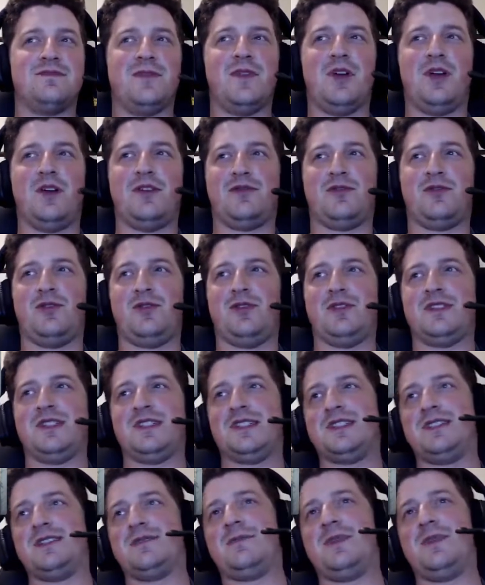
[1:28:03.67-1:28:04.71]
No, of
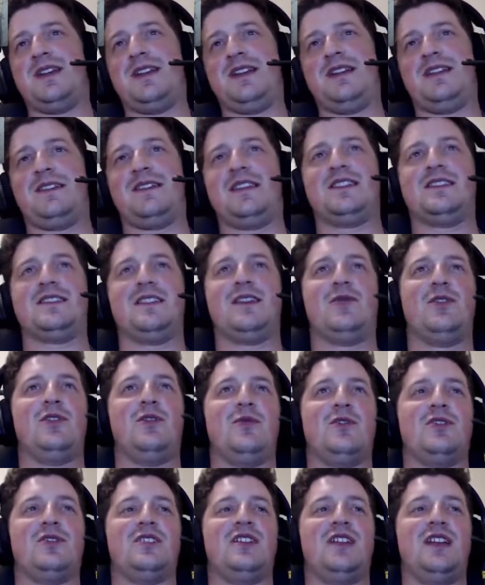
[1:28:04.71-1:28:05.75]
course, but that's like when
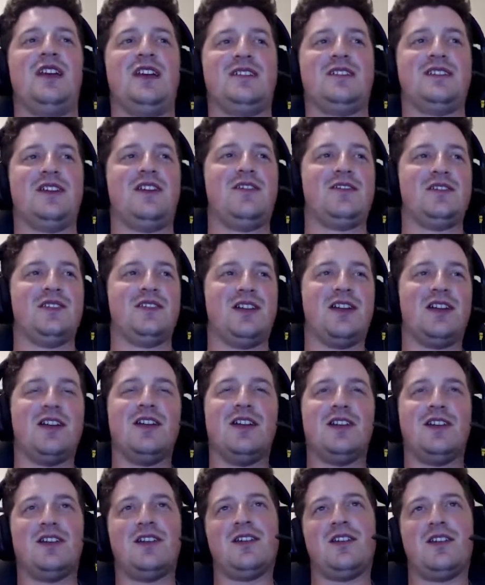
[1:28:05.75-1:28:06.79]
you're watching NASCAR. It's like,
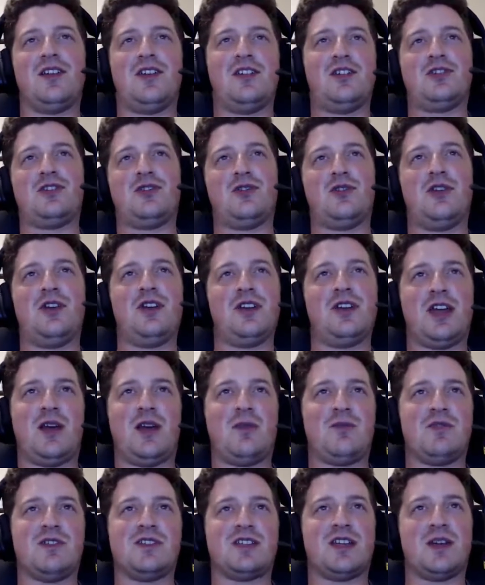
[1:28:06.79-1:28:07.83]
and the Toyota
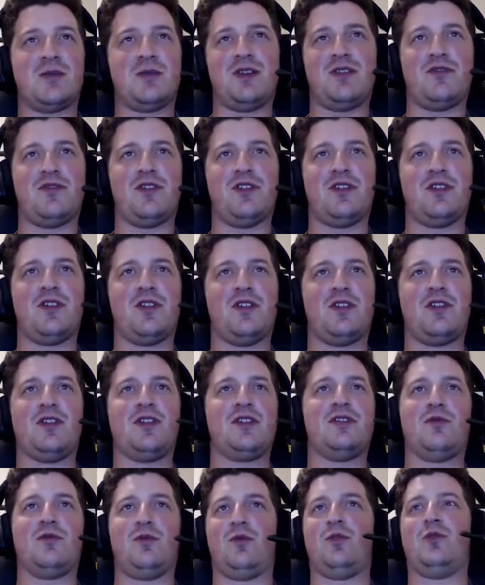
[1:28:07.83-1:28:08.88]
Camry's coming for
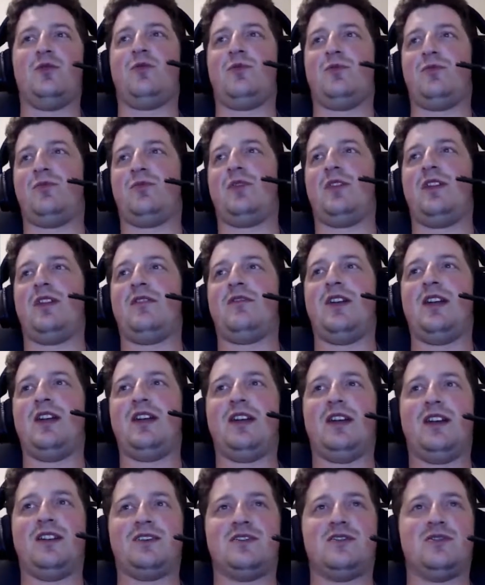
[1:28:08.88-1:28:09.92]
other. What are they running
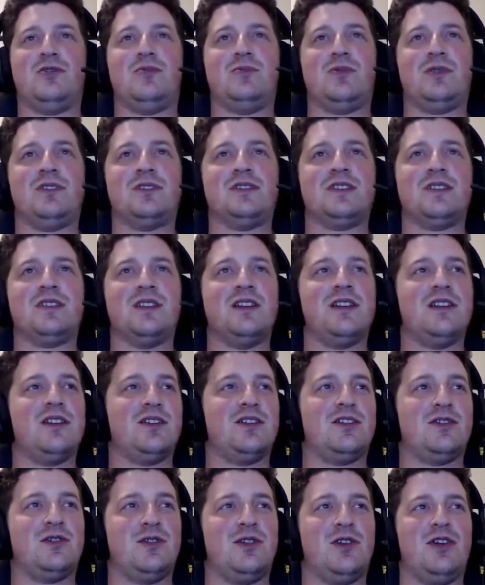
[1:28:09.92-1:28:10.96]
now? Supras.
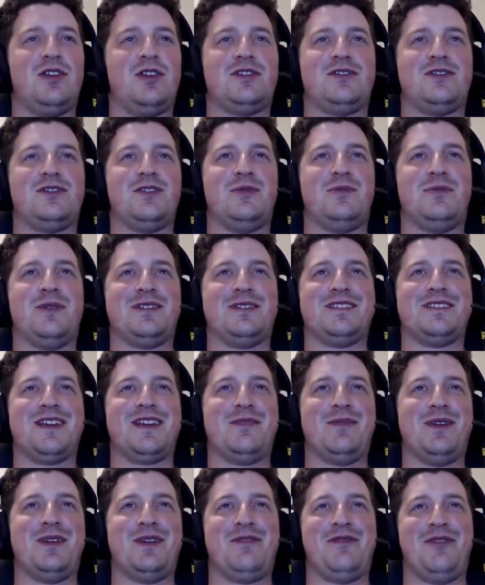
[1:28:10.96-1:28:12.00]
The Toyota Supra's
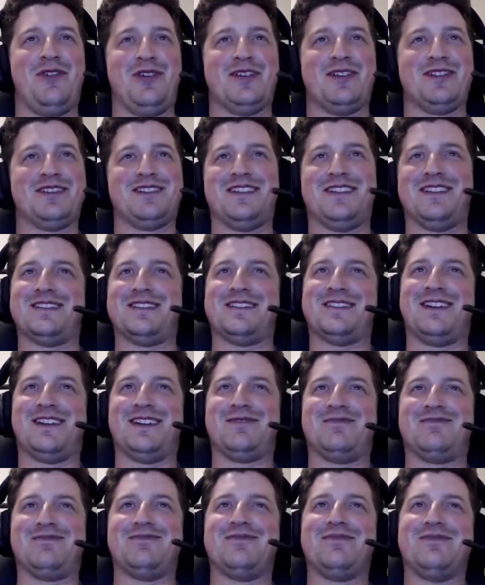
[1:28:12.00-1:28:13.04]
coming first, and it's
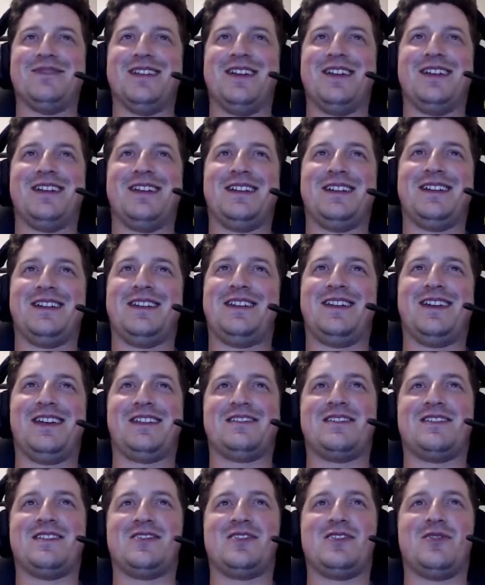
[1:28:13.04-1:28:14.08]
like, yeah,
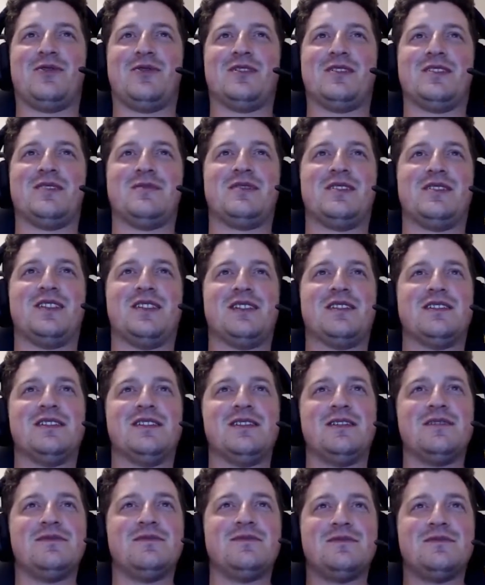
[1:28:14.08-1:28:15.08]
it's a show with some stickers.